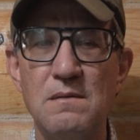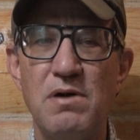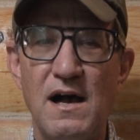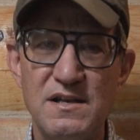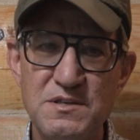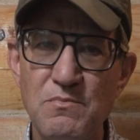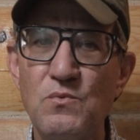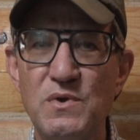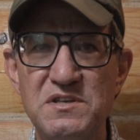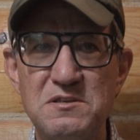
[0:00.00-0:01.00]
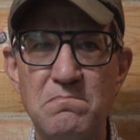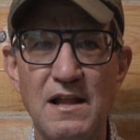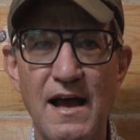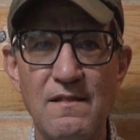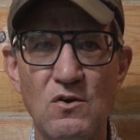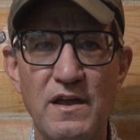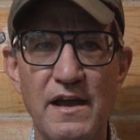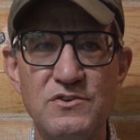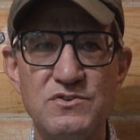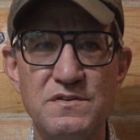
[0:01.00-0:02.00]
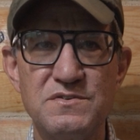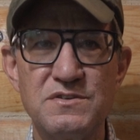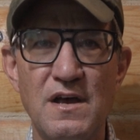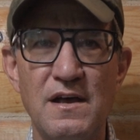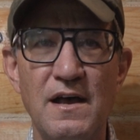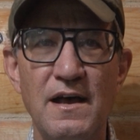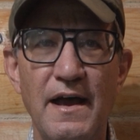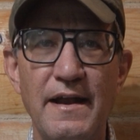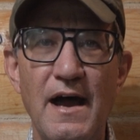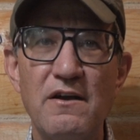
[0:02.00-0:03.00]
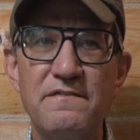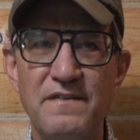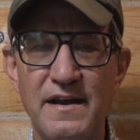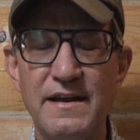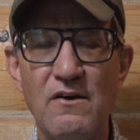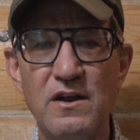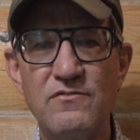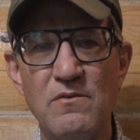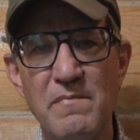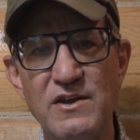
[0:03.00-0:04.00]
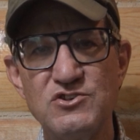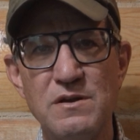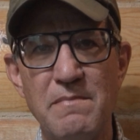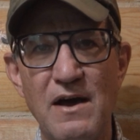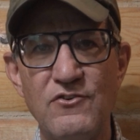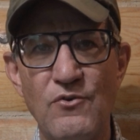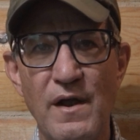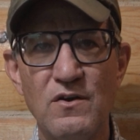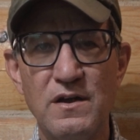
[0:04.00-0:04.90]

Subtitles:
possible resupply locations, and how to find out information about trail